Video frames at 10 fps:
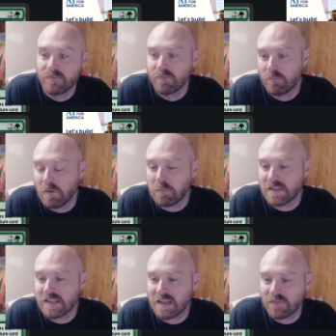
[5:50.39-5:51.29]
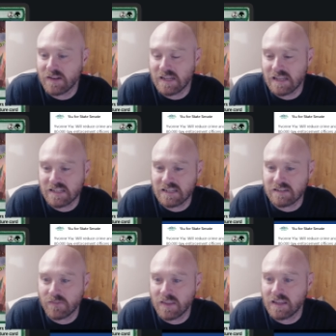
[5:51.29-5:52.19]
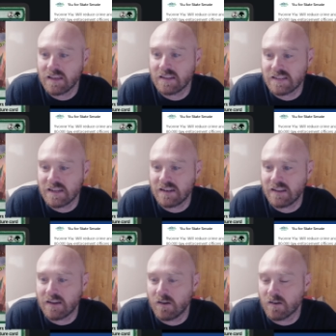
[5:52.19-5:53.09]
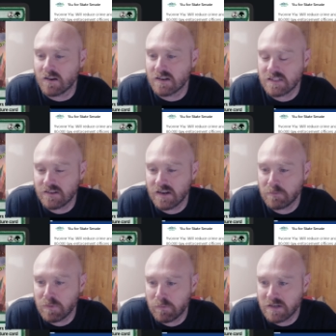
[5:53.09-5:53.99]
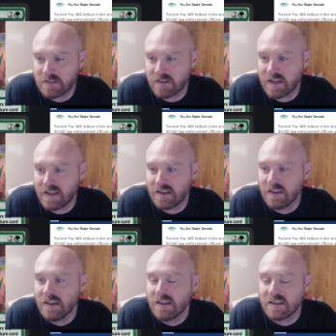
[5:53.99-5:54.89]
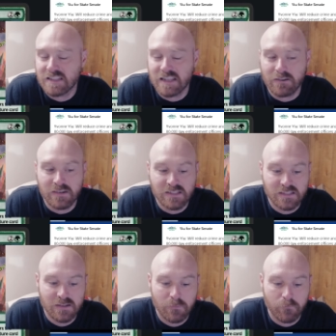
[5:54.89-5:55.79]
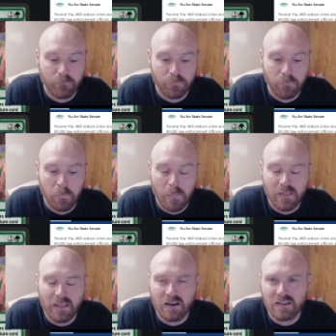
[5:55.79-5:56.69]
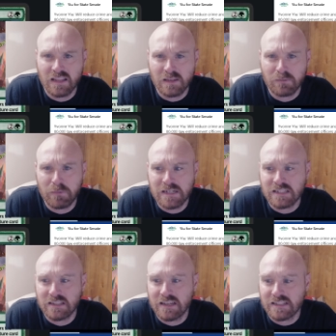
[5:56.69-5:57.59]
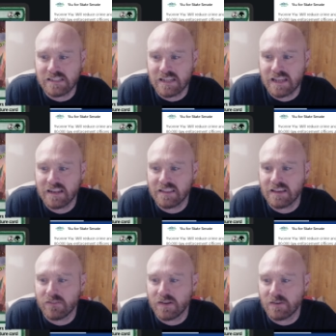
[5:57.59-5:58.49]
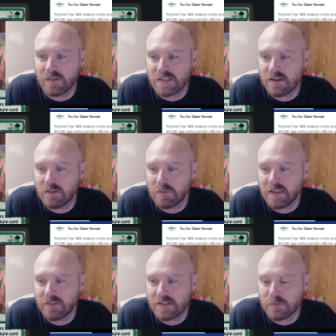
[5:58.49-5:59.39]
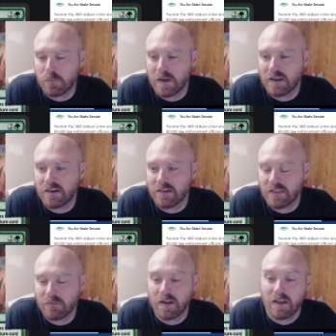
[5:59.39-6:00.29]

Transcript: maybe it's not as fantastic as I'm thinking. It's not like all cards in your hand perpetually gain, because there was a card that specializes. I can't think of what it was called, but there was a white card that when it